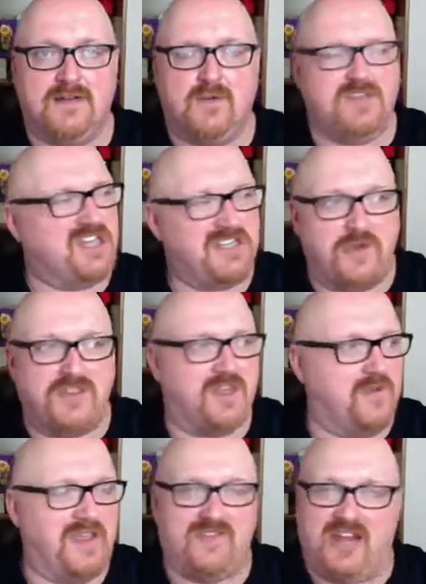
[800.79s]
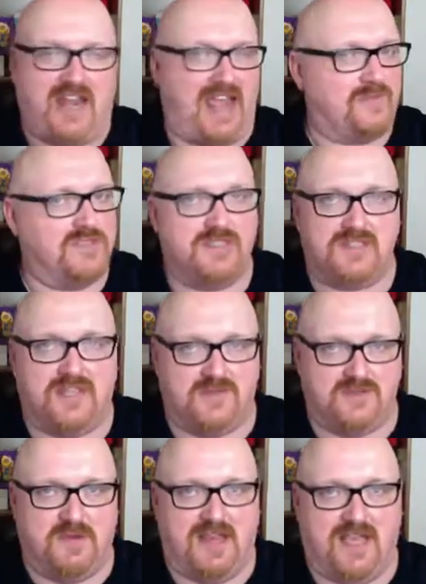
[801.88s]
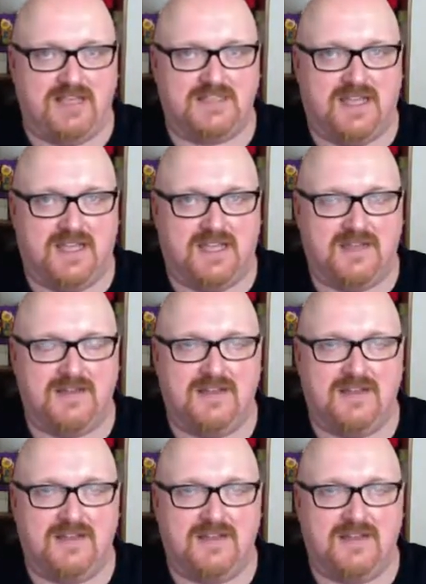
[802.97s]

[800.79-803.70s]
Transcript: which I don't think we even announced it was my last day,